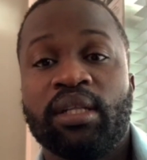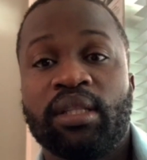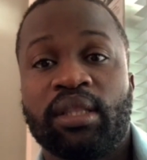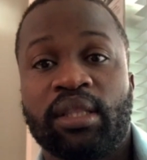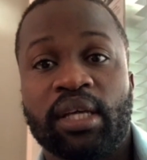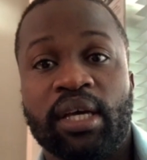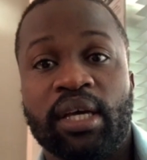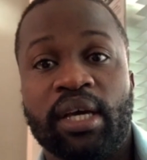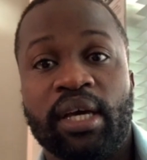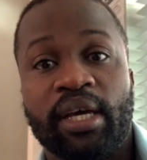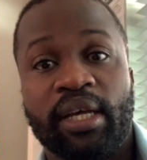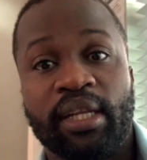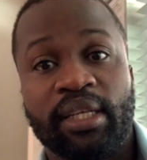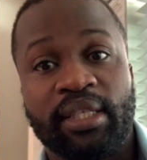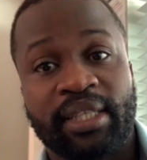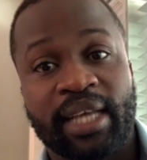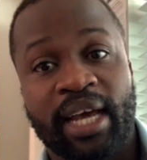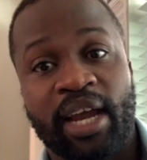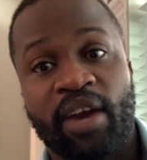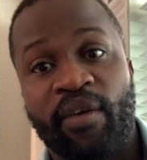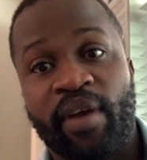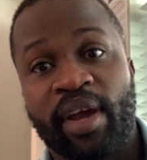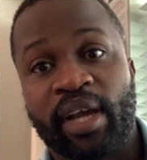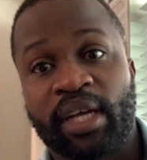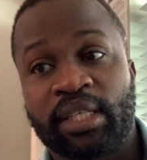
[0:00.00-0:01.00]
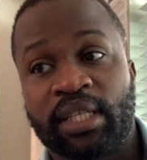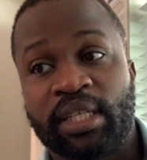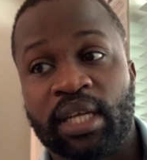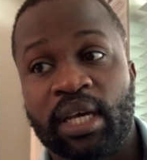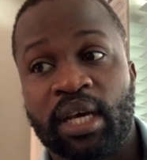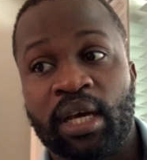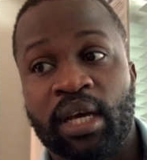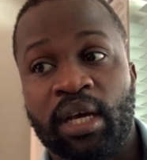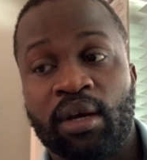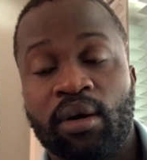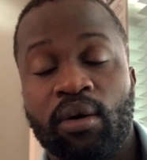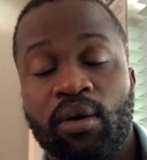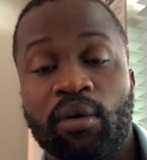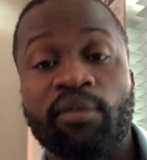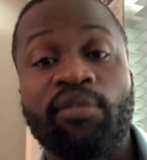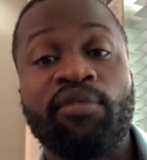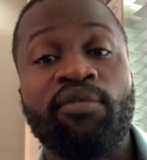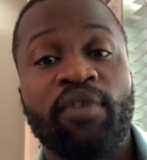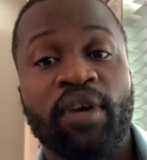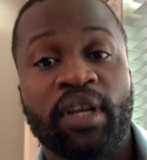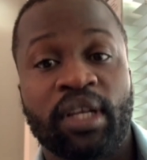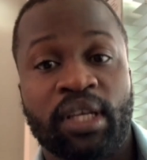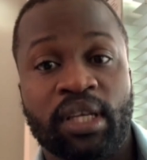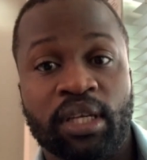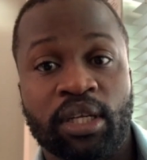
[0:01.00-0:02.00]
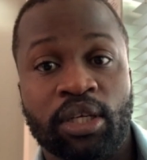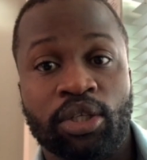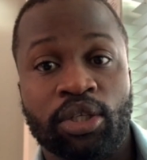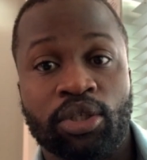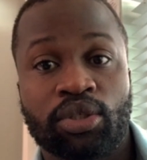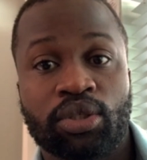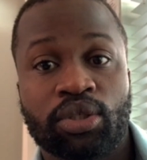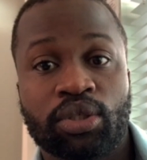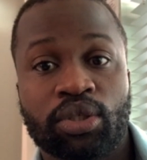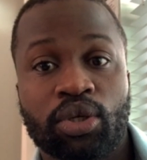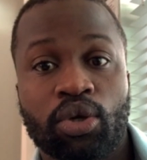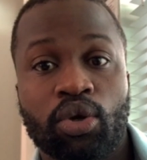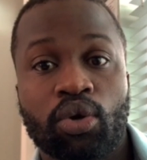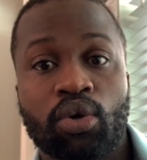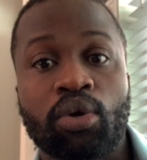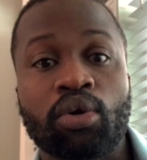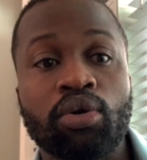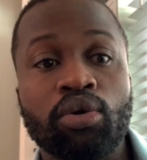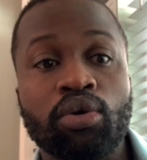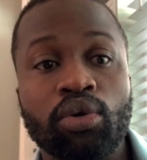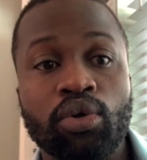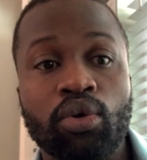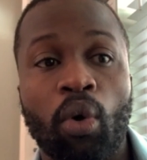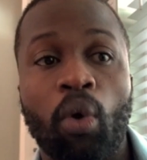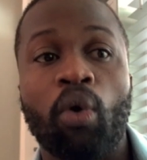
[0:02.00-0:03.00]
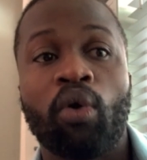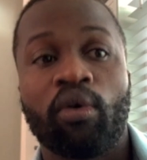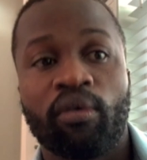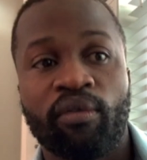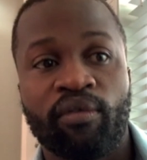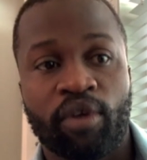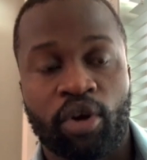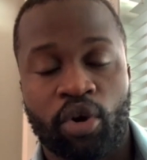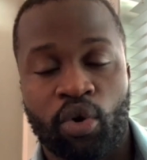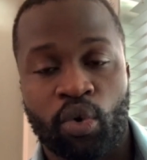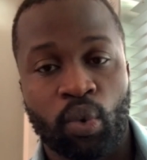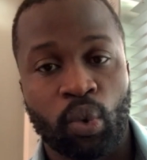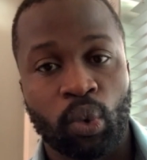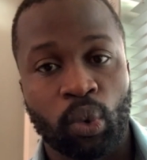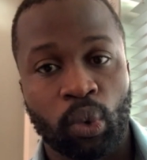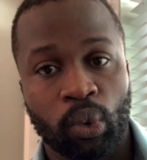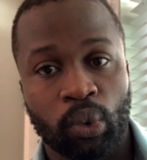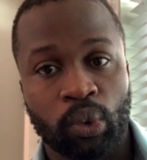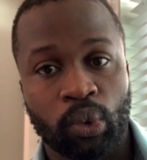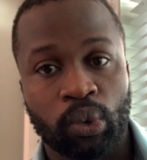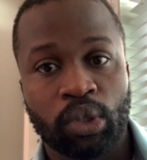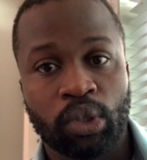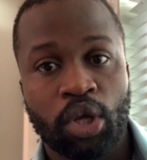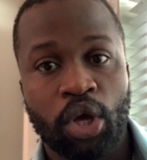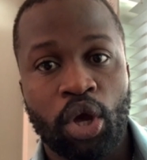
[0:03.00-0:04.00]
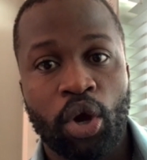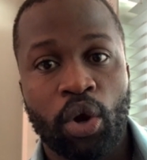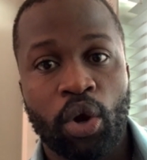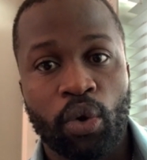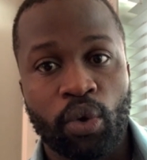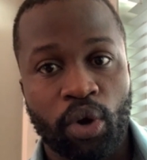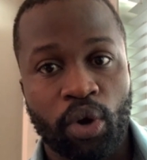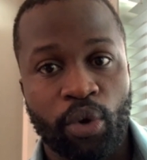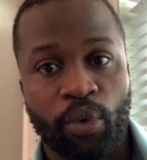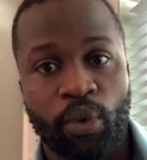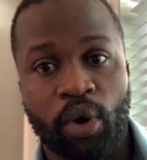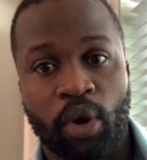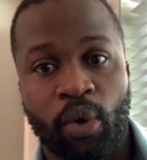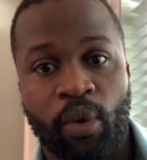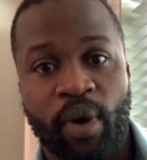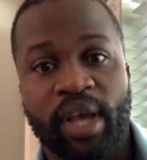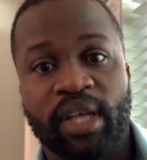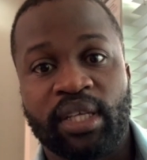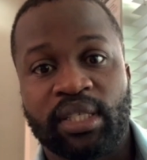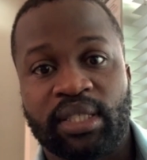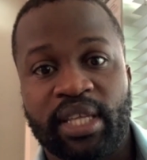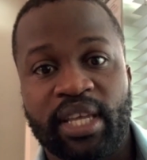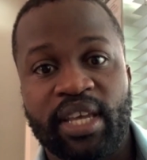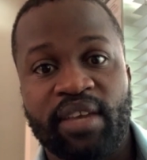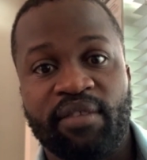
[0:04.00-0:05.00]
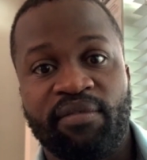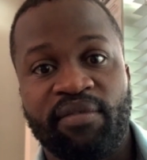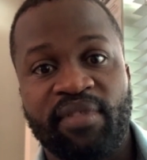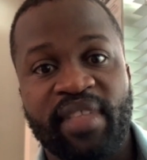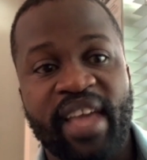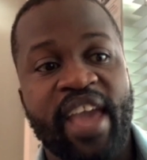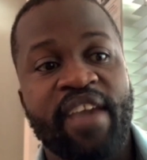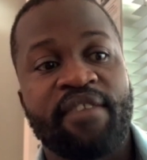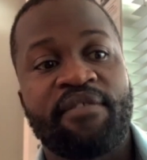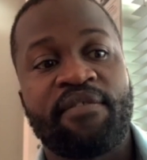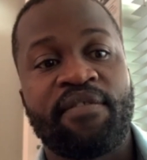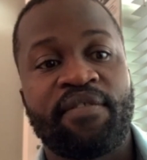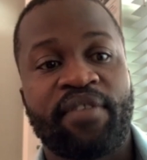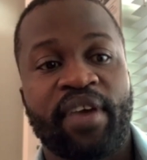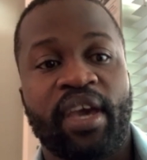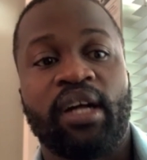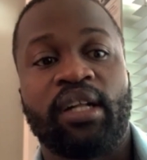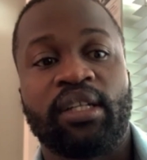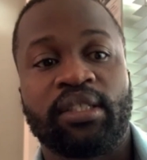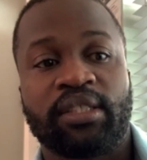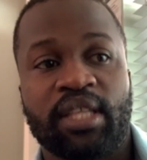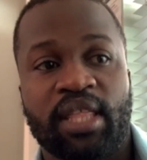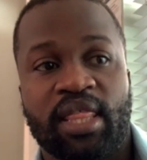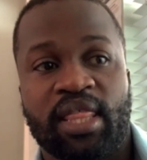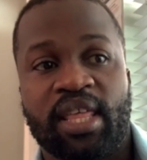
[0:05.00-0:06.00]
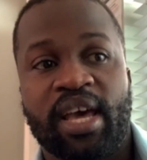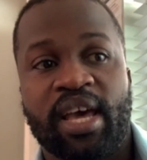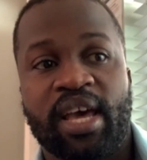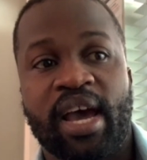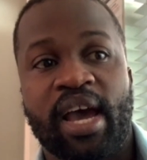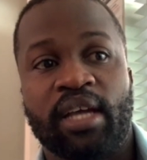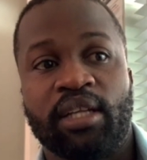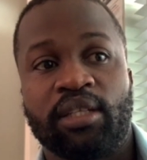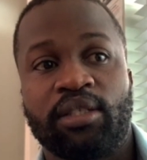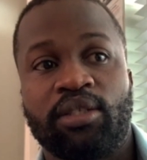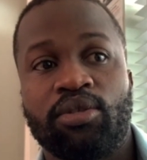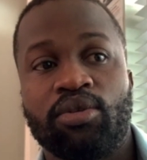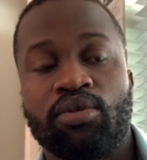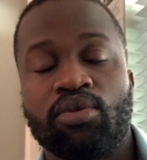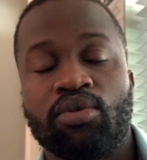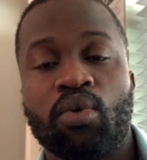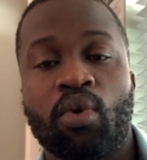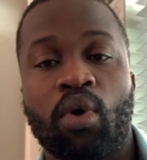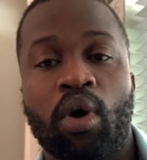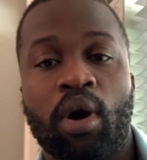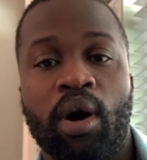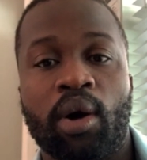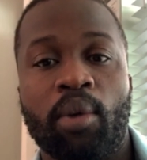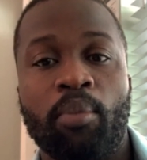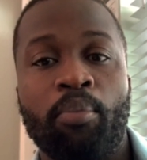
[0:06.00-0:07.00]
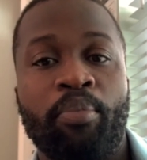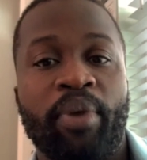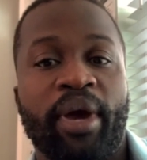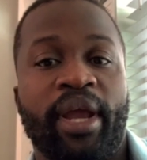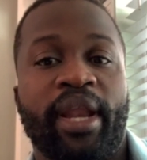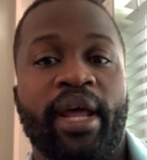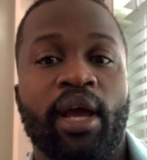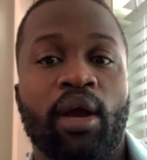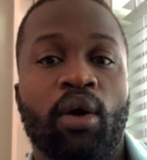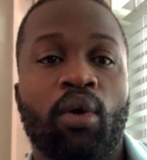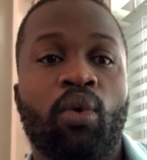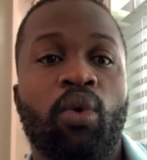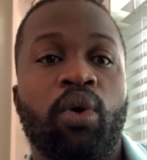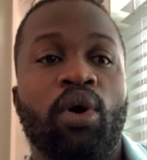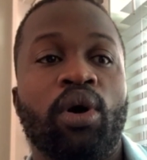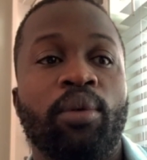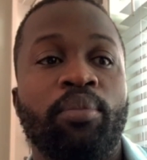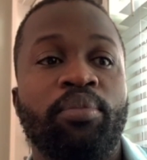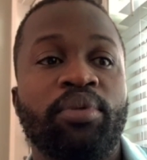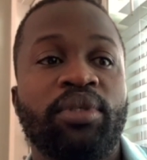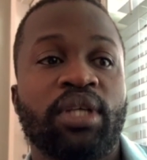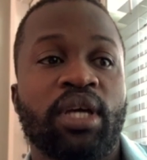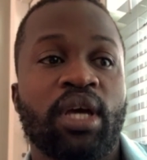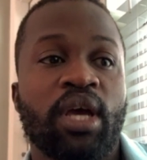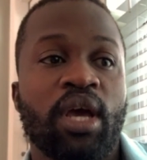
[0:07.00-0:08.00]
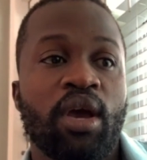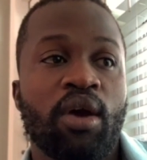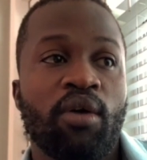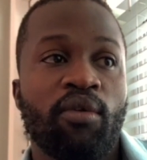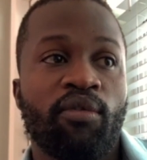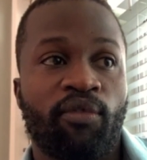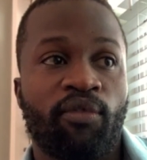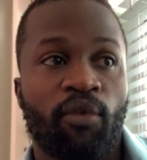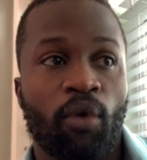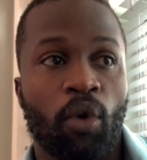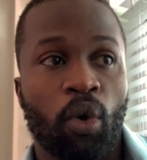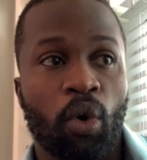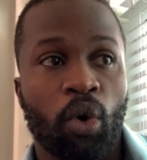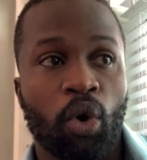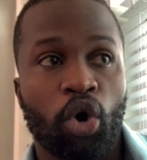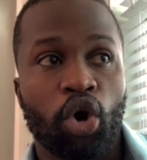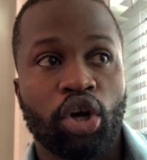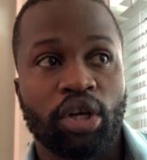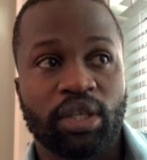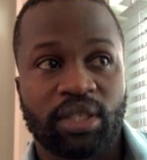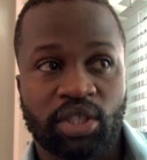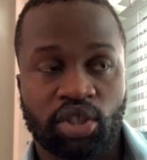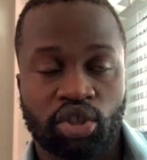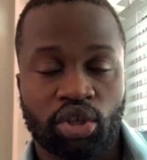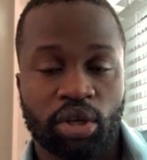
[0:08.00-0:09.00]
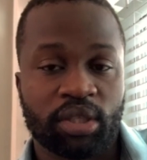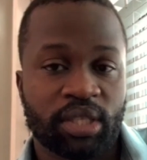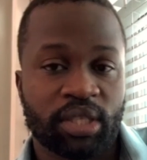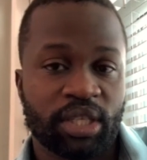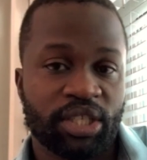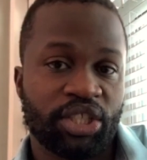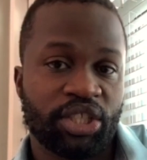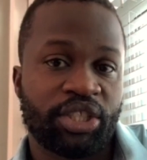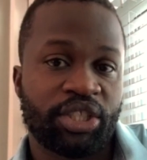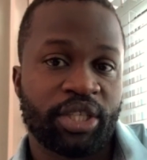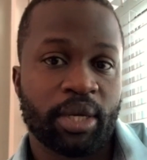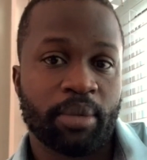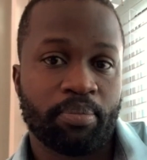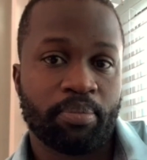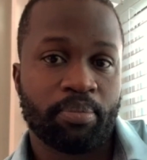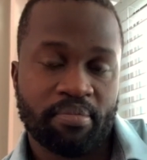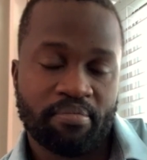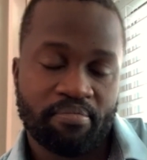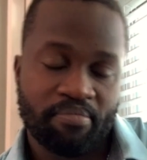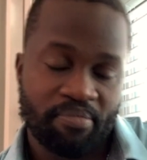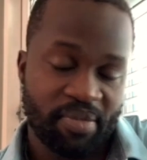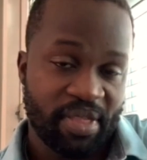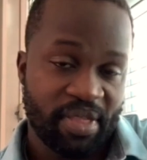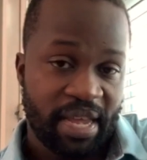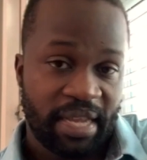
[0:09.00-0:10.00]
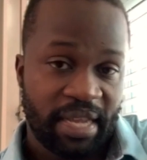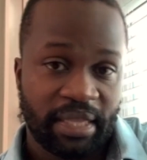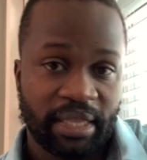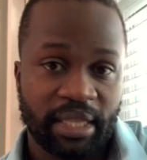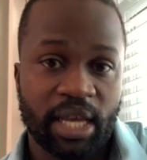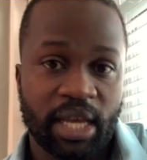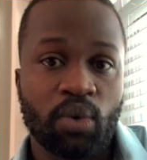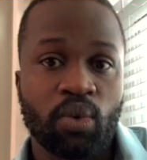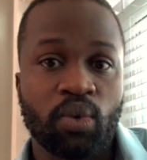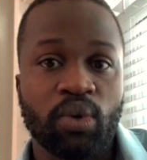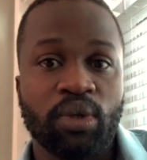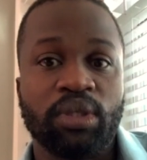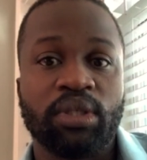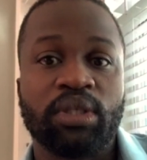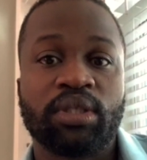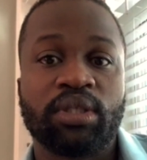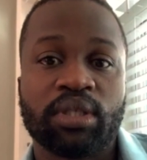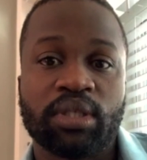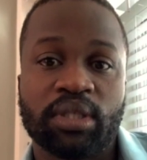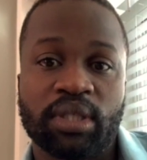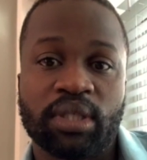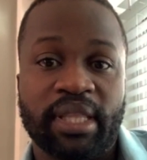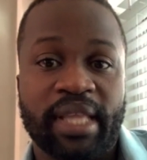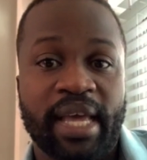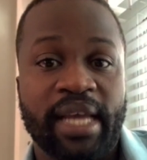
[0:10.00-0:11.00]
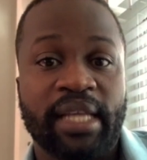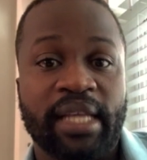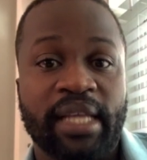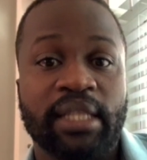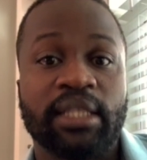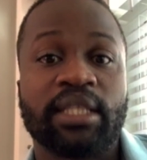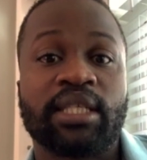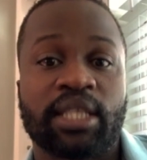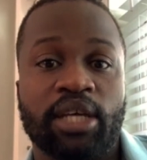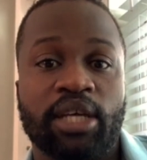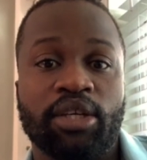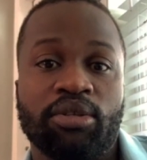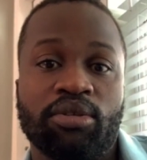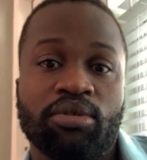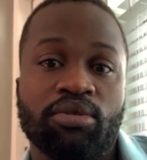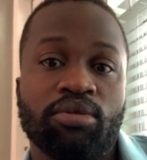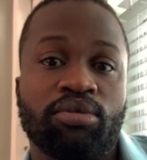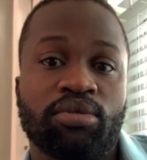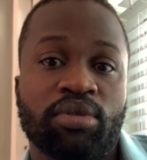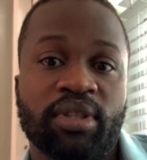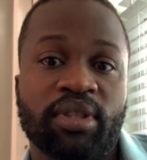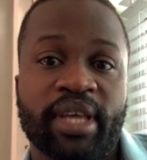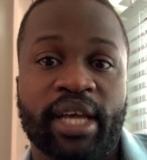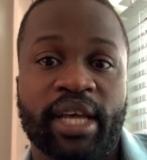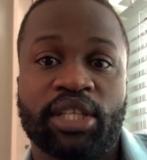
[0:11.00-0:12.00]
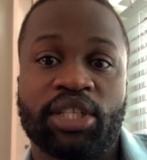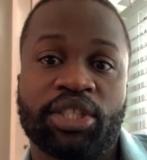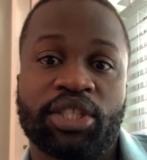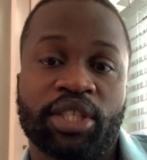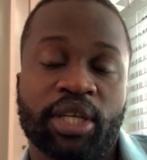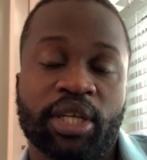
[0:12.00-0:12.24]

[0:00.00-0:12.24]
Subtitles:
the director of fitness could overrule your request if they felt that you are better equipped for a certain ship, and then they would then send you to that ship.